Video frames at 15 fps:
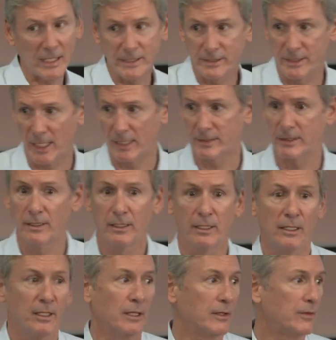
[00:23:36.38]
sit,
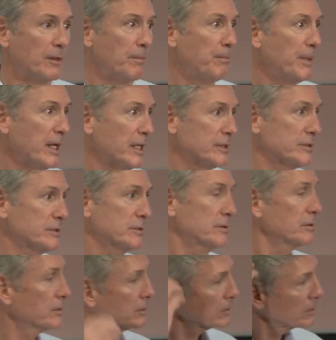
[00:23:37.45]
the biggest
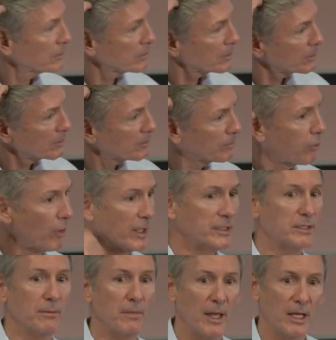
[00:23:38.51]
point
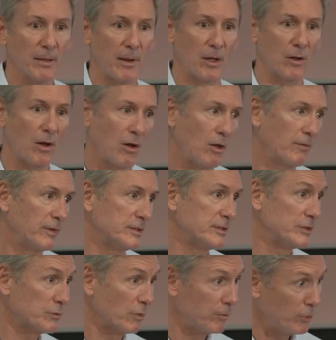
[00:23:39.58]
to make about all this
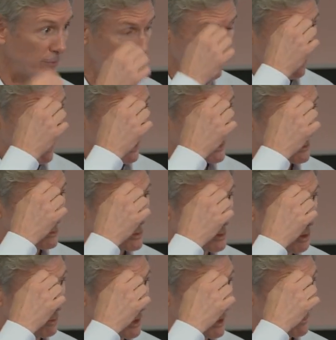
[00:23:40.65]
is we're moving way too
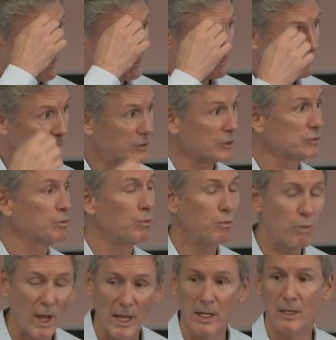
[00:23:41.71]
slowly, just
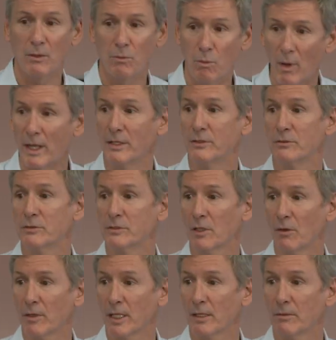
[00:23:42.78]
way, way too
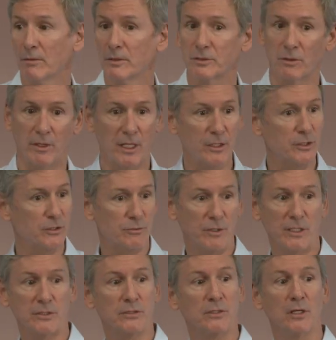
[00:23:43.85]
slowly. So
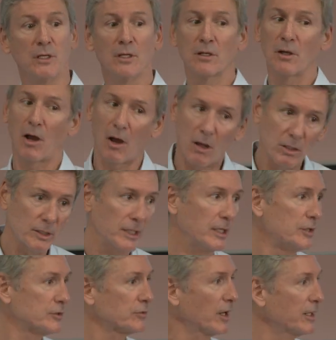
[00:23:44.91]
industries all
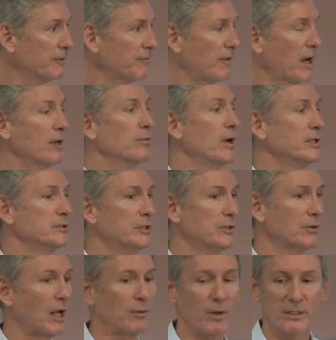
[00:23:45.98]
in trying to find ways to
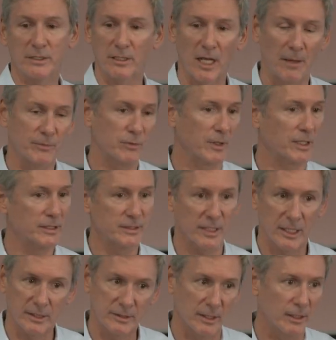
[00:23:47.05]
do it. I went to
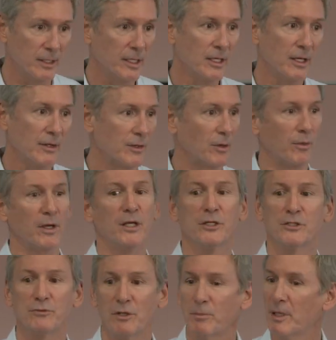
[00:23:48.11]
COP26 and there were
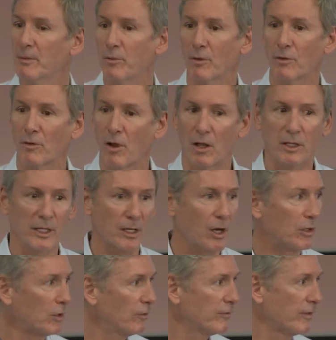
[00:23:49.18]
industry people crawling
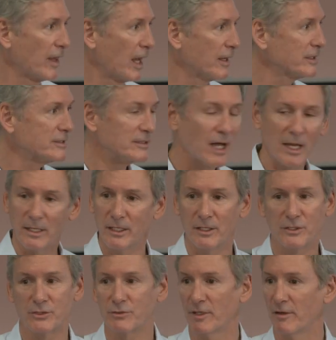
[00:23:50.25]
all over that. It's not an
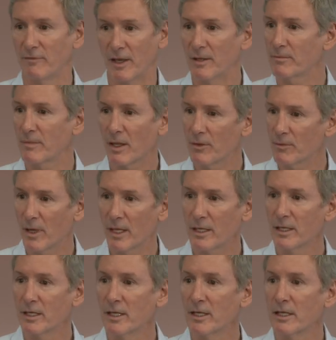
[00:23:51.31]
industry event, by the
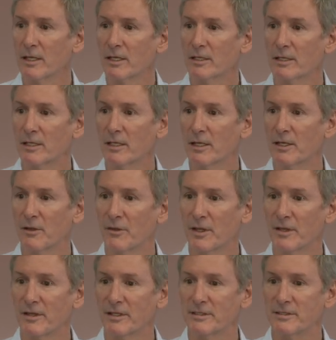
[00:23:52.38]
way you know,
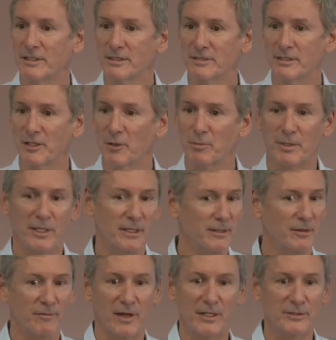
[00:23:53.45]
this, these COP
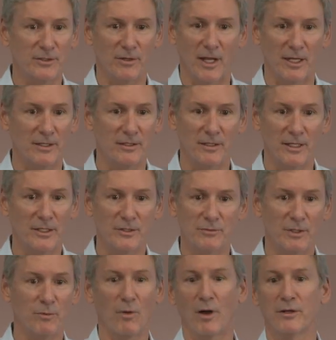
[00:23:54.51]
events are like
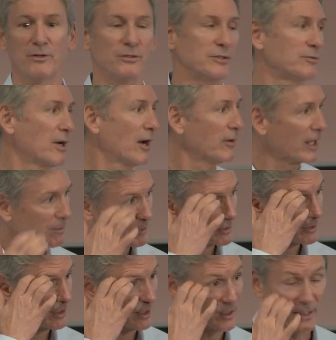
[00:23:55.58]
industry wanders around
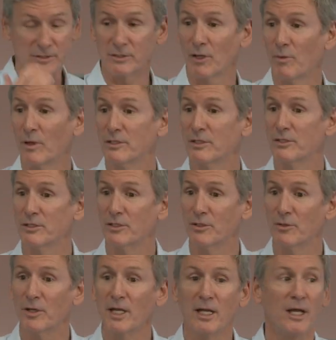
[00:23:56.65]
aimlessly and doesn't know what to do.